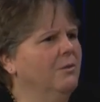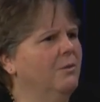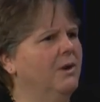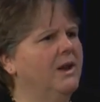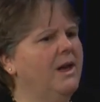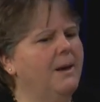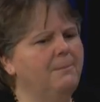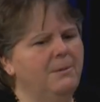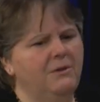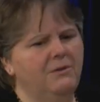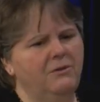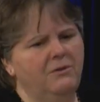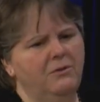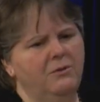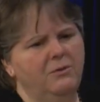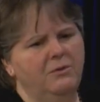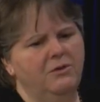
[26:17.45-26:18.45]
What happens
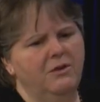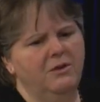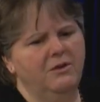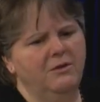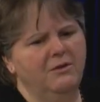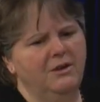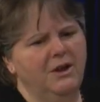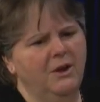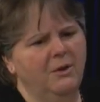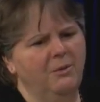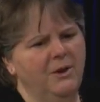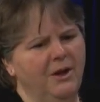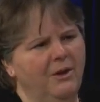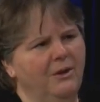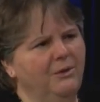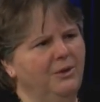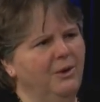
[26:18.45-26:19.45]
to the, you know,
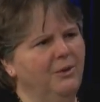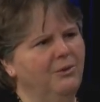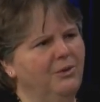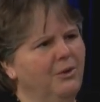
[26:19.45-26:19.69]
we all know